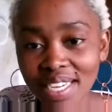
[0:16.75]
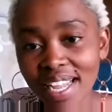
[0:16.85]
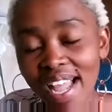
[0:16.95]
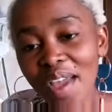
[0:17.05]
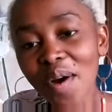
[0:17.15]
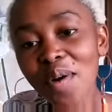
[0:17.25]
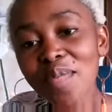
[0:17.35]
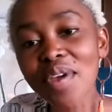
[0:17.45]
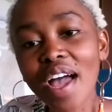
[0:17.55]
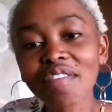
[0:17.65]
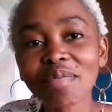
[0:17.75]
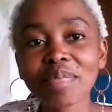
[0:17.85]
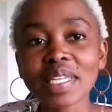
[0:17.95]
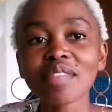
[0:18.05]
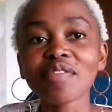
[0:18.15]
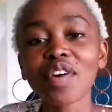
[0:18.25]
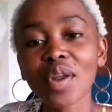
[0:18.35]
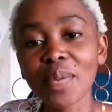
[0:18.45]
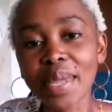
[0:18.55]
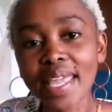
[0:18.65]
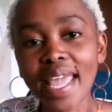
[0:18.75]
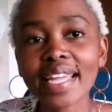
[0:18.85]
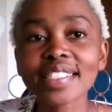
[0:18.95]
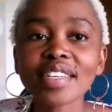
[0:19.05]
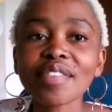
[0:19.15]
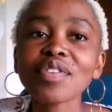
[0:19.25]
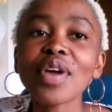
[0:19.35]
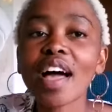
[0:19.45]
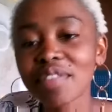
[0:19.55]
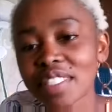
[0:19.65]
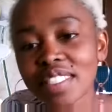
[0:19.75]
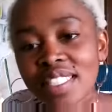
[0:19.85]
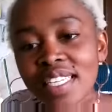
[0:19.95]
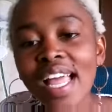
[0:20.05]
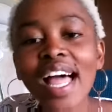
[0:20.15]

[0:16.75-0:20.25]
I hope you have been following, and if you haven't,